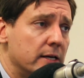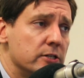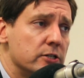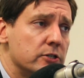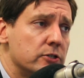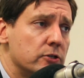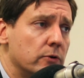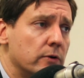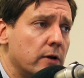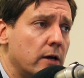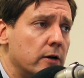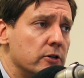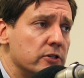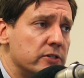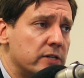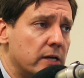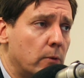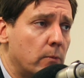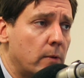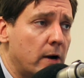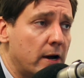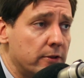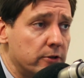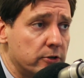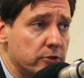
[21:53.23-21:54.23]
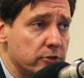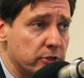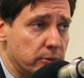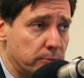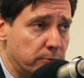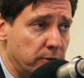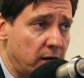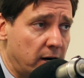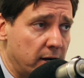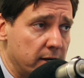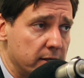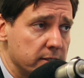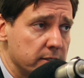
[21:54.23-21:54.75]
I just don't understand why they're
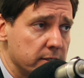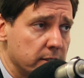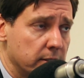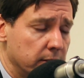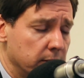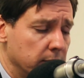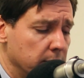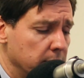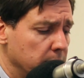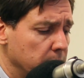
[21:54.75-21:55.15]
surprised.